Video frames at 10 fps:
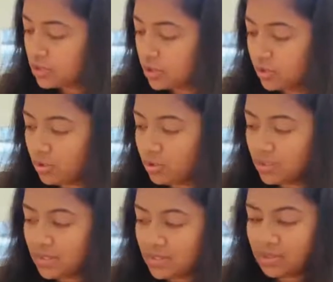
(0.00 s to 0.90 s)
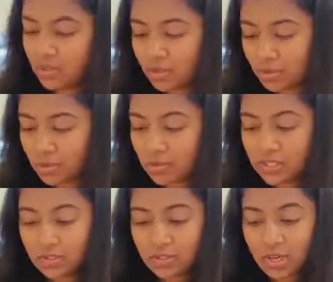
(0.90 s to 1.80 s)
So this is all about
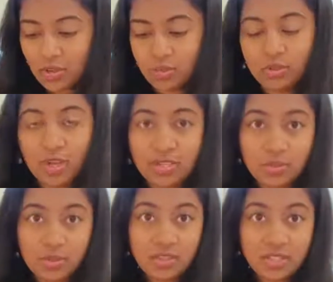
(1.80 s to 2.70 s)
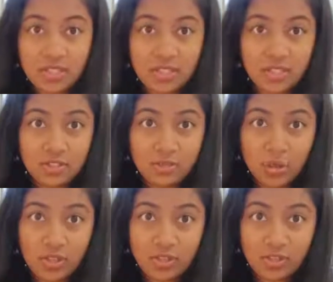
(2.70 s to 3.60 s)
sweetener. Now, as you can see, it's
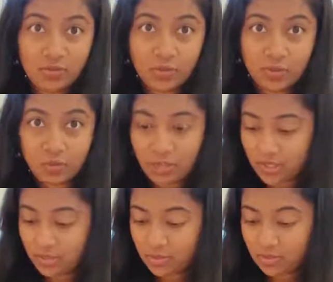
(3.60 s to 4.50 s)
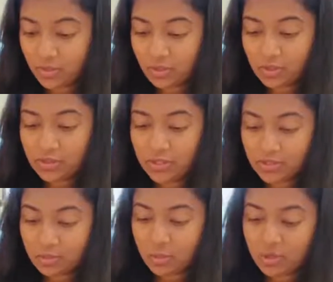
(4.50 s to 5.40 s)
boiling for a while. We are going to let
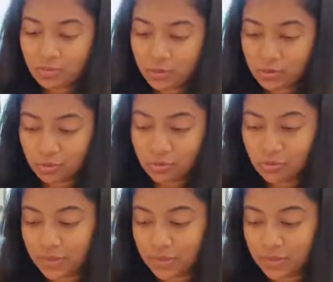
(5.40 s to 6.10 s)
it boil for 2 to 3